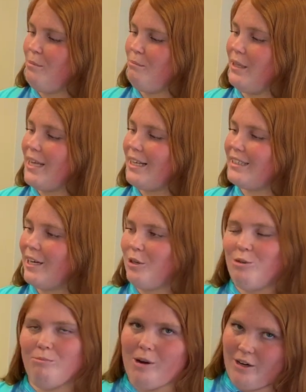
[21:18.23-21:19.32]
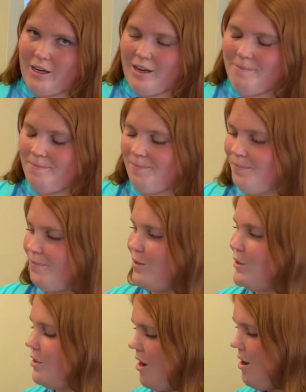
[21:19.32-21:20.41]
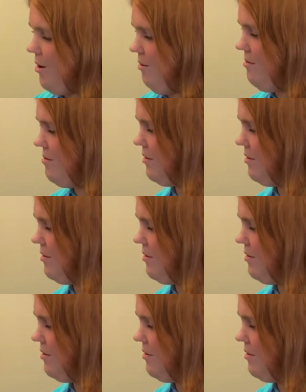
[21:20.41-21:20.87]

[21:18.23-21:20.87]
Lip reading: But that's how you mark it. So